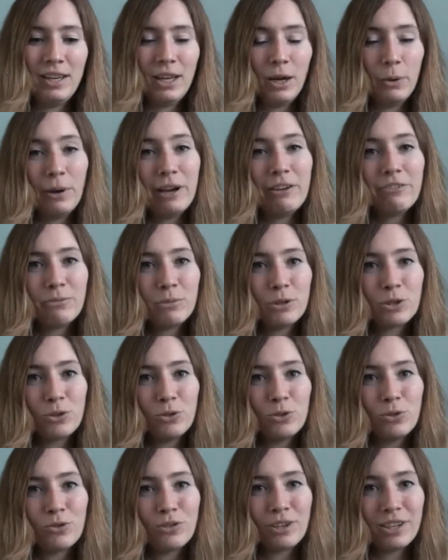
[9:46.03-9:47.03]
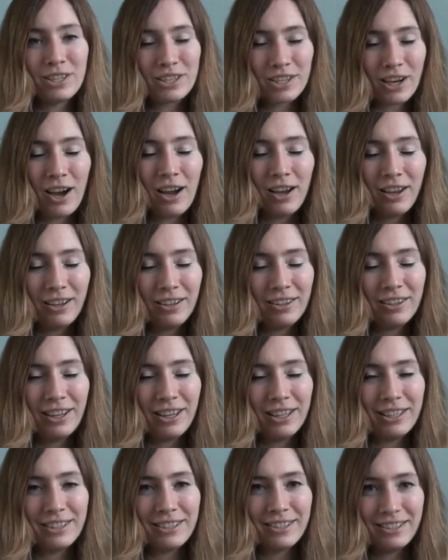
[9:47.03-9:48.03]
away from the tooth and duck,
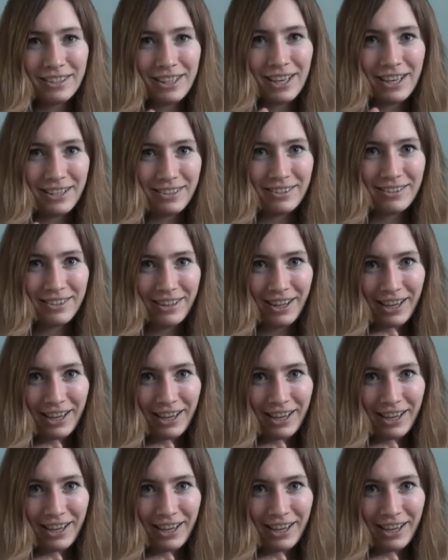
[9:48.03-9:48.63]
and then